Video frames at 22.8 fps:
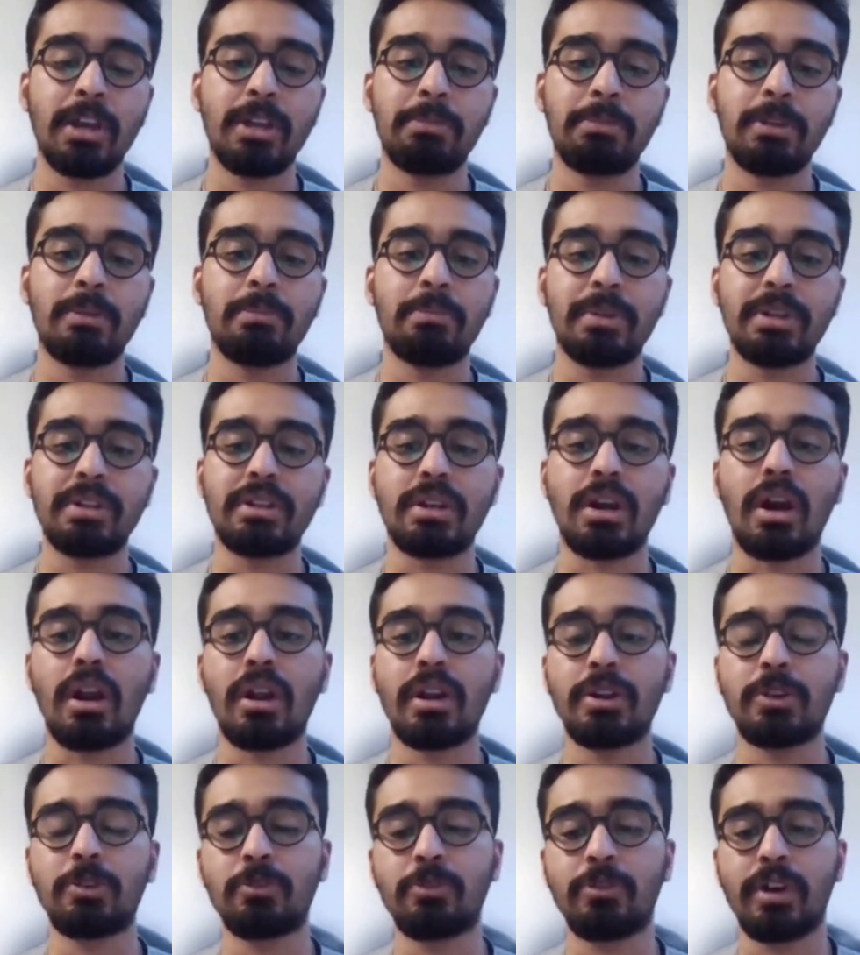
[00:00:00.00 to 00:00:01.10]
might be a bit
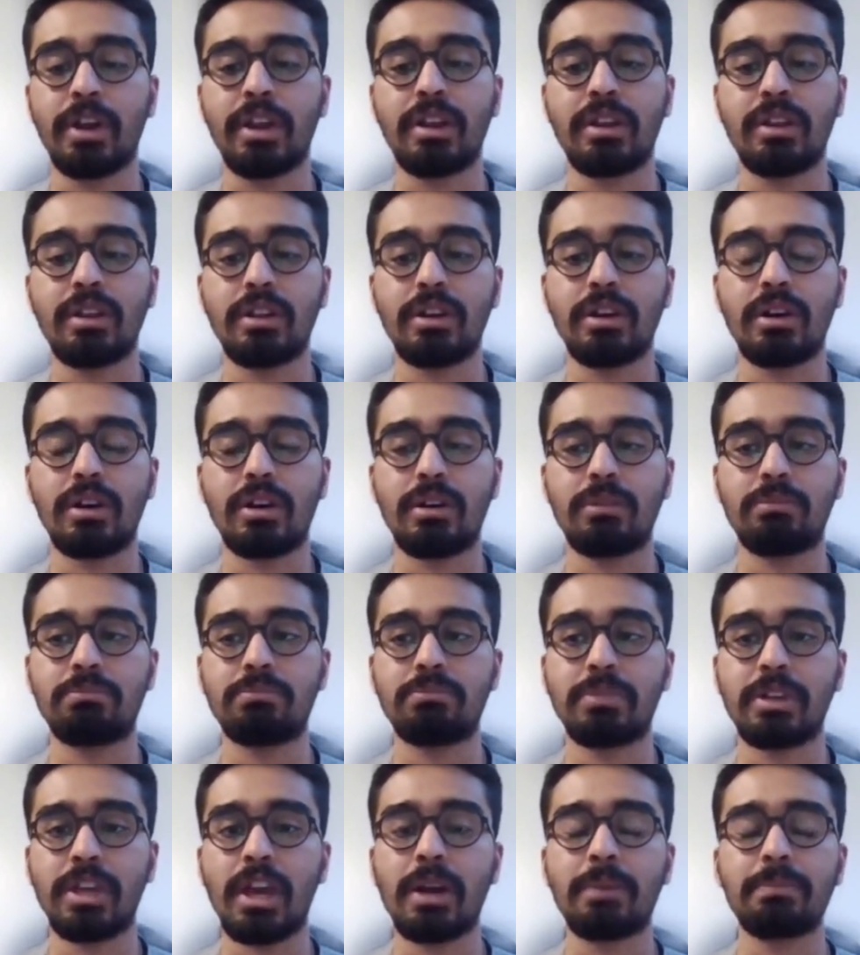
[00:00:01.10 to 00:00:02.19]
harder to find uh,
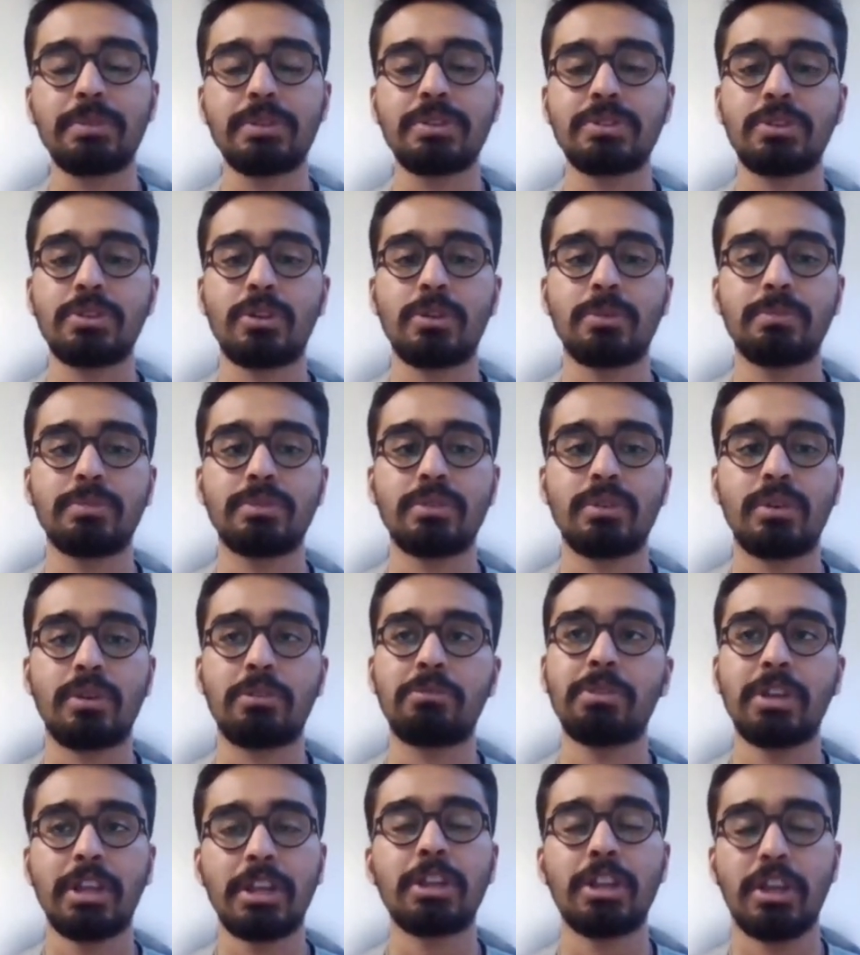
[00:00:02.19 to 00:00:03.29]
campus jobs, or
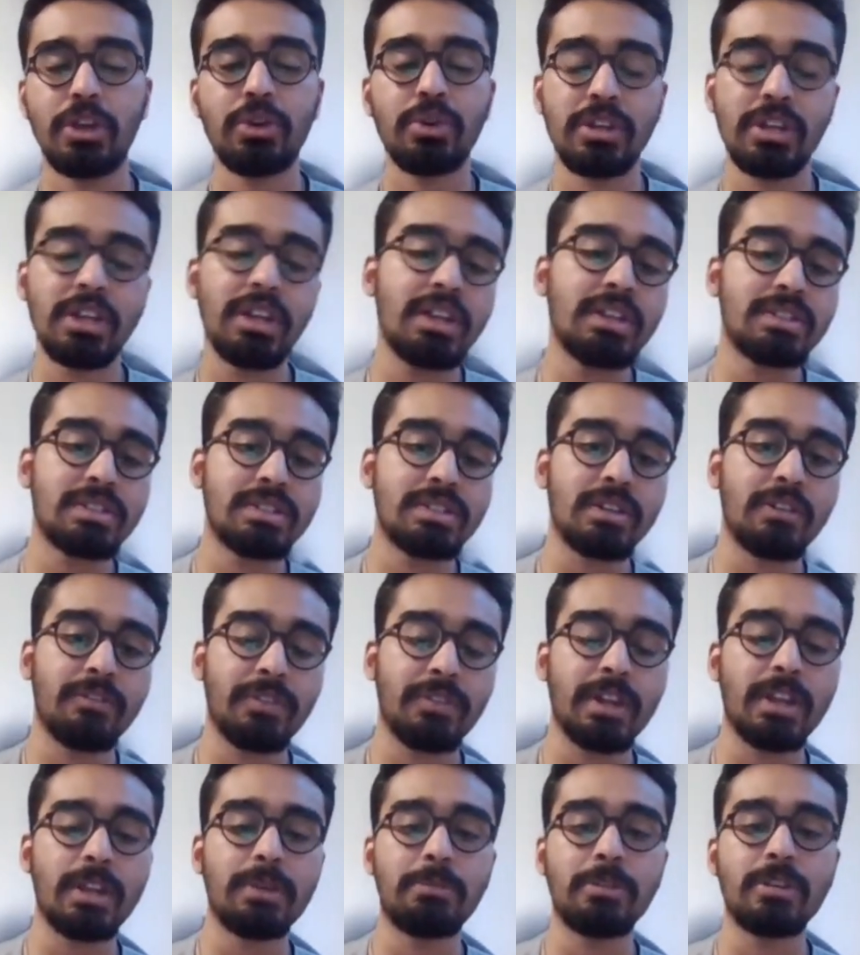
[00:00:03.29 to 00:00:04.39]
it, it is
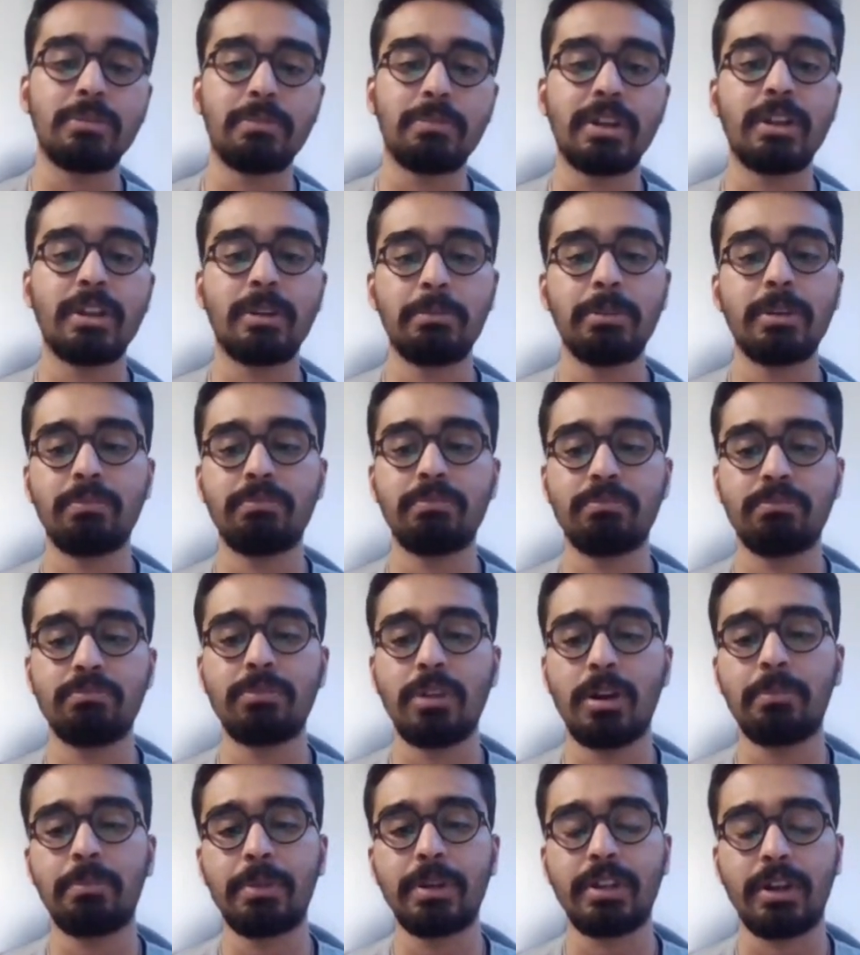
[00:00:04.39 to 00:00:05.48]
available, but it'll be a,
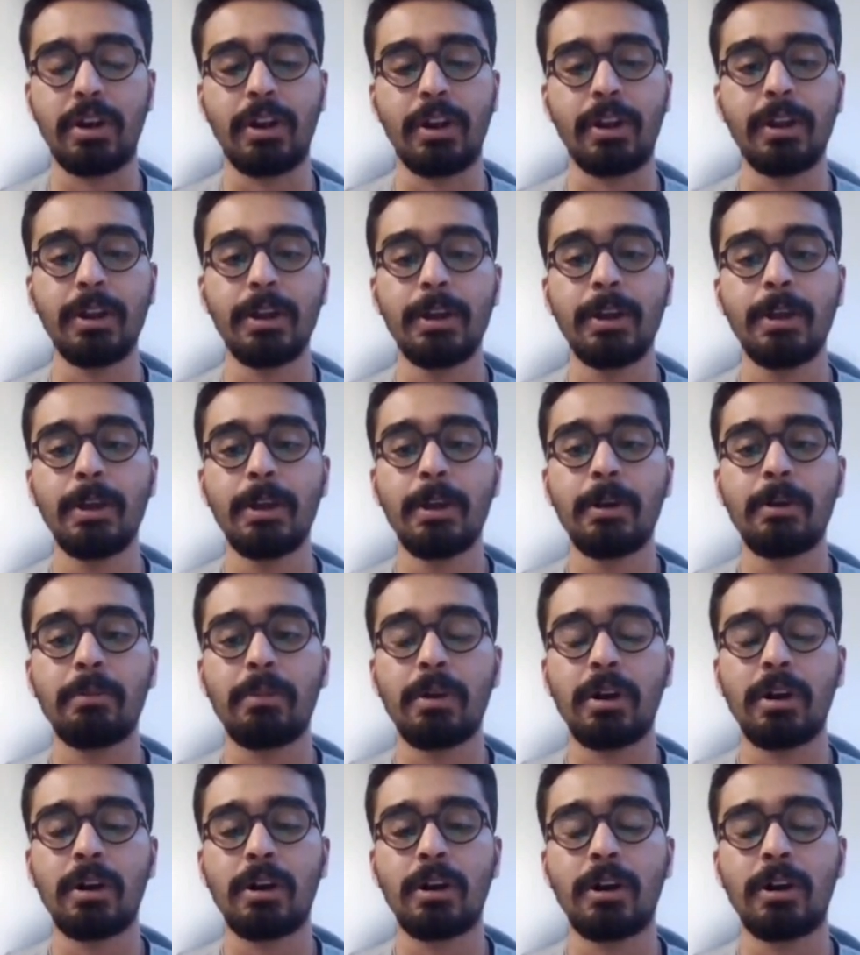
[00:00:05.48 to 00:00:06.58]
a bit hard.
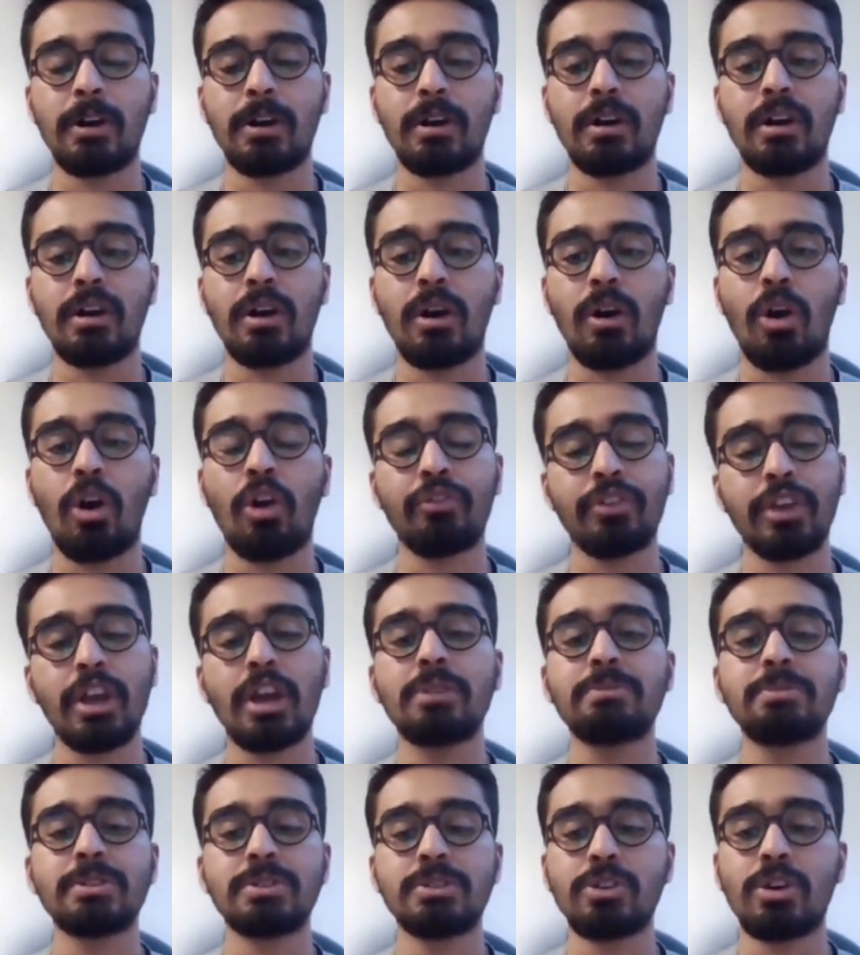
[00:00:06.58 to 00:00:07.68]
Uh,
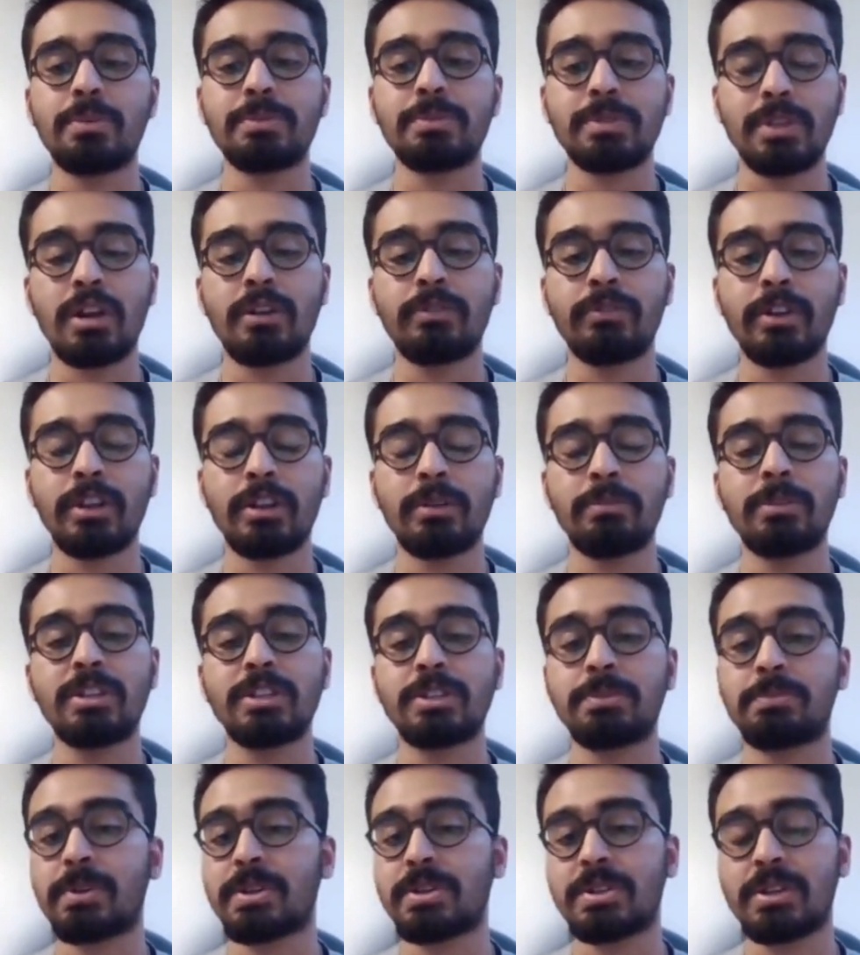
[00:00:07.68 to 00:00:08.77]
off-campus jobs are available,
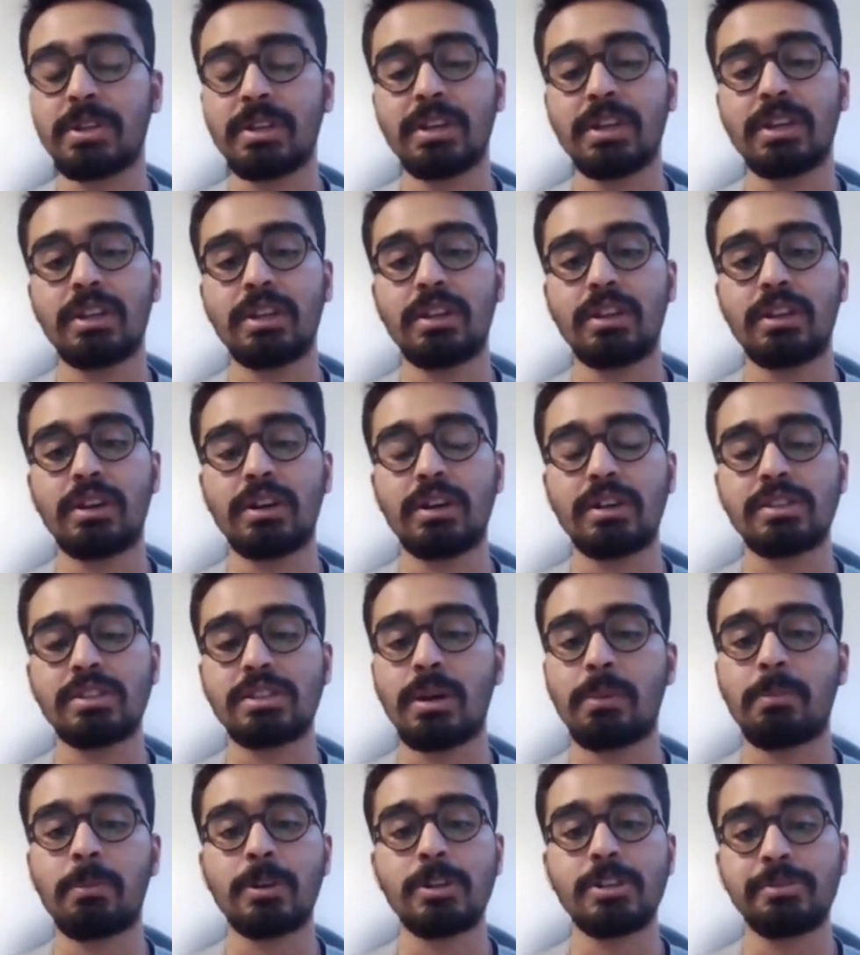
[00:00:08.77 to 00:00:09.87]
especially in uh,
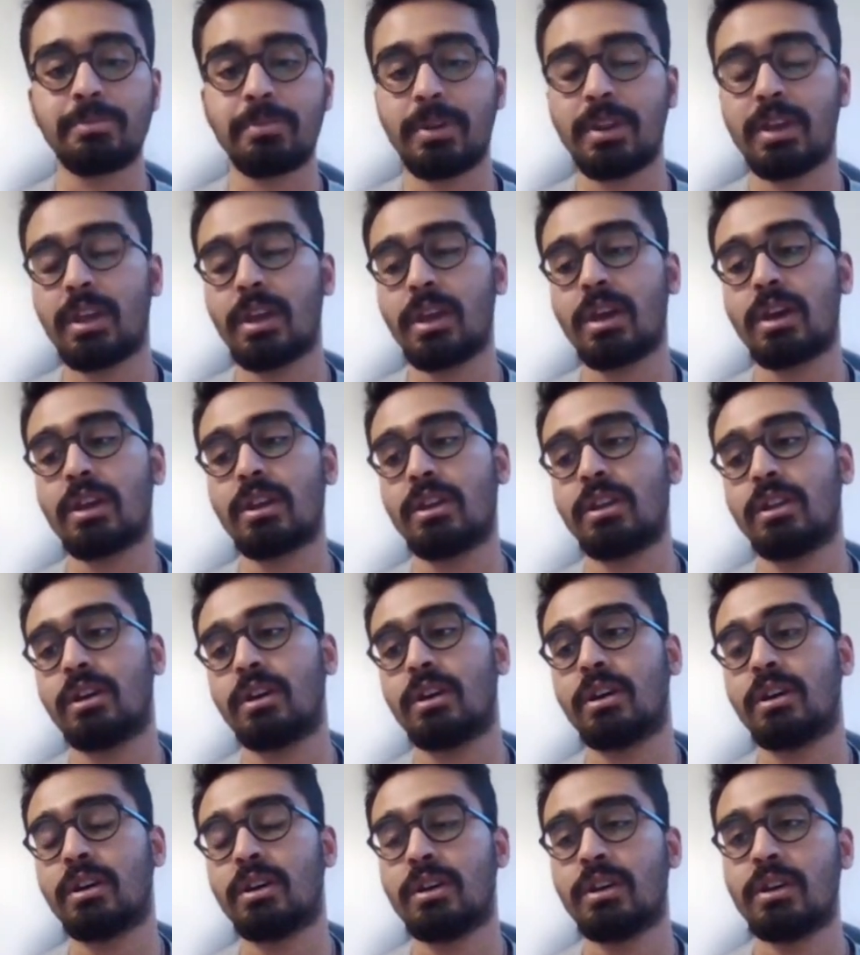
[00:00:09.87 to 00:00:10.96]
summer, spring, and
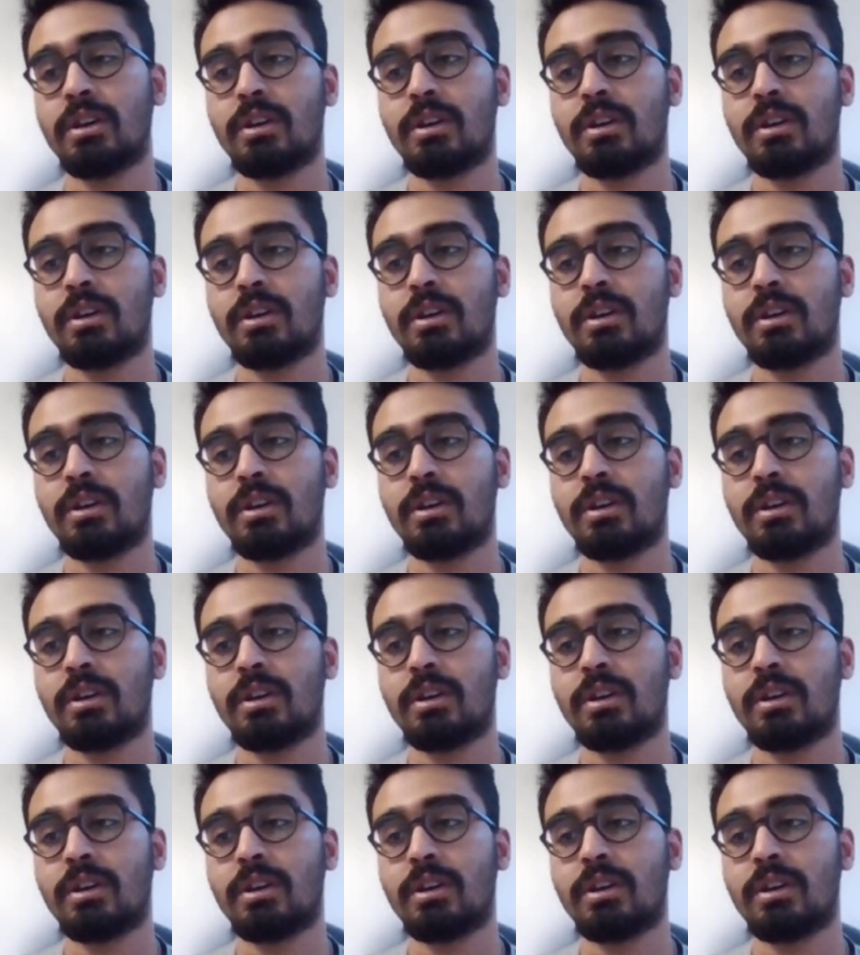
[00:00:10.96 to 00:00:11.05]
uh,